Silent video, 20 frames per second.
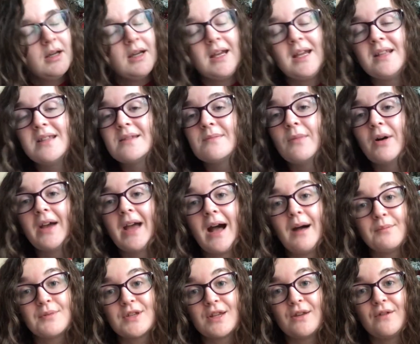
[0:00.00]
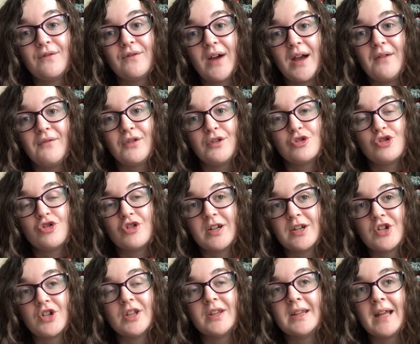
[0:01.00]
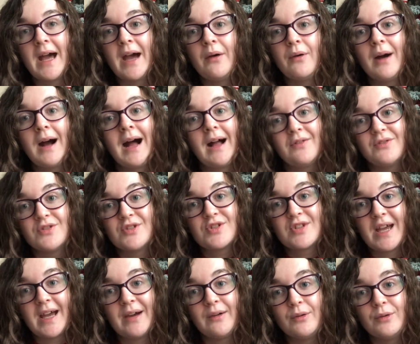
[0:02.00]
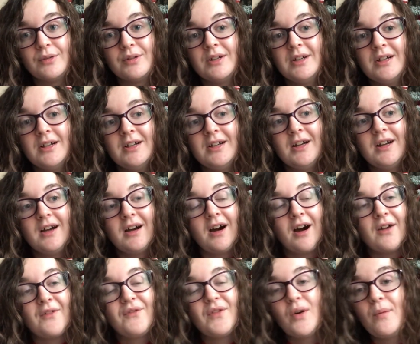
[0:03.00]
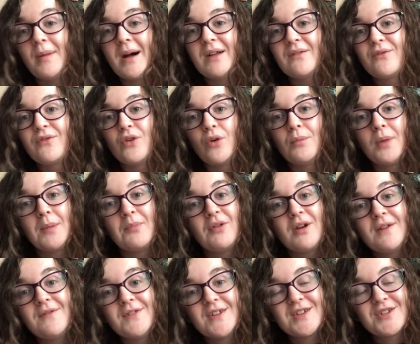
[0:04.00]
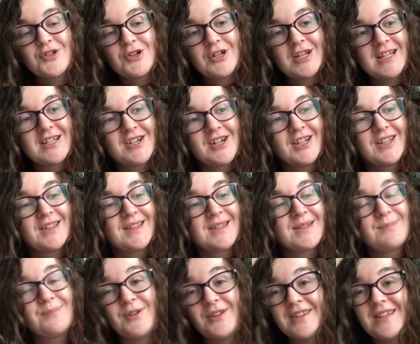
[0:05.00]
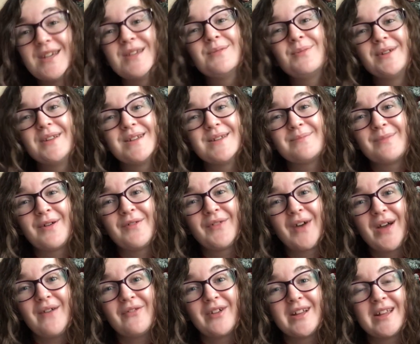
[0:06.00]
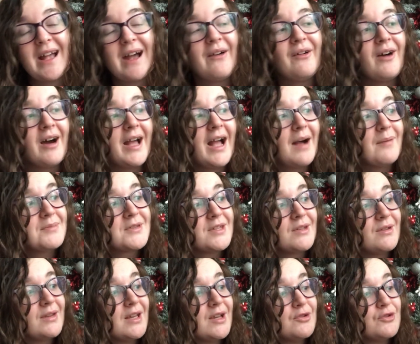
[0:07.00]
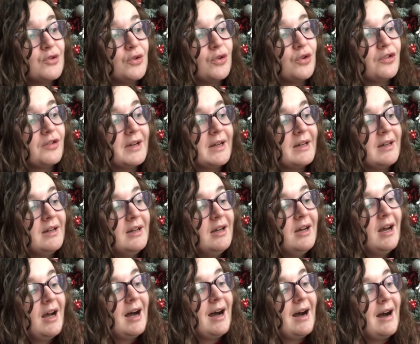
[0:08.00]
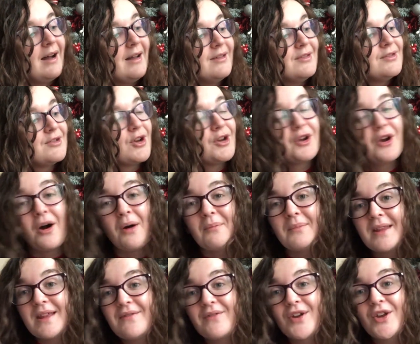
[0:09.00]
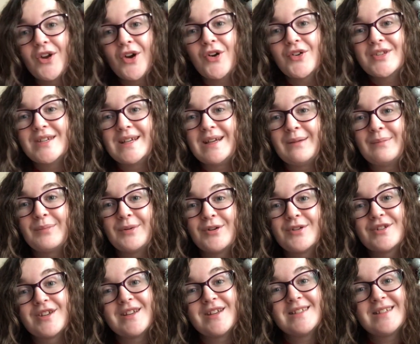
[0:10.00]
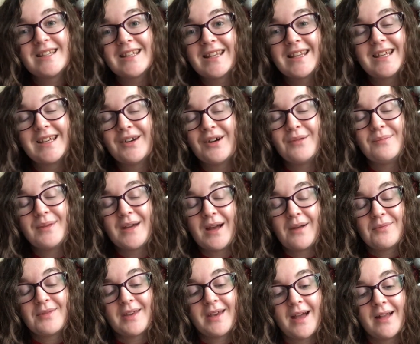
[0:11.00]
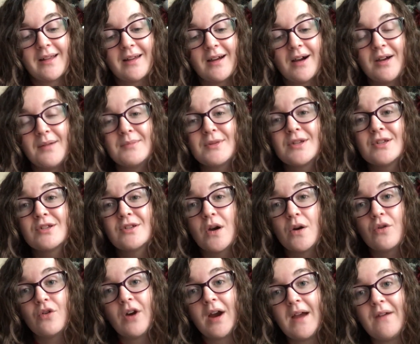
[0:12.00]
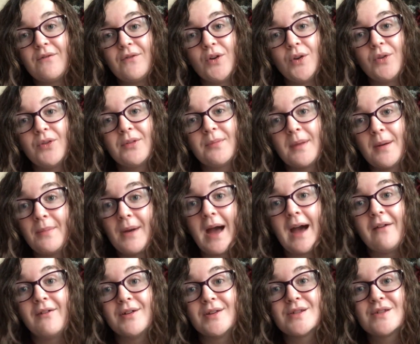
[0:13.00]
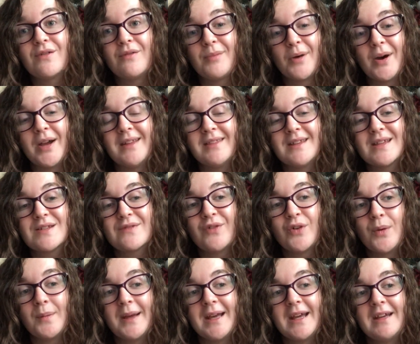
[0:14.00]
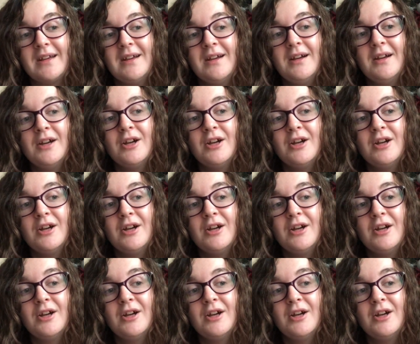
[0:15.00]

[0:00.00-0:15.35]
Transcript: It's my absolute favourite tradition now, hands down. I feel bad for all my previous traditions, but this one is my favourite now. I absolutely adore it and I can't believe I got it because I didn't think I'd be able to get it. I'm so grateful to my parents for buying this for me.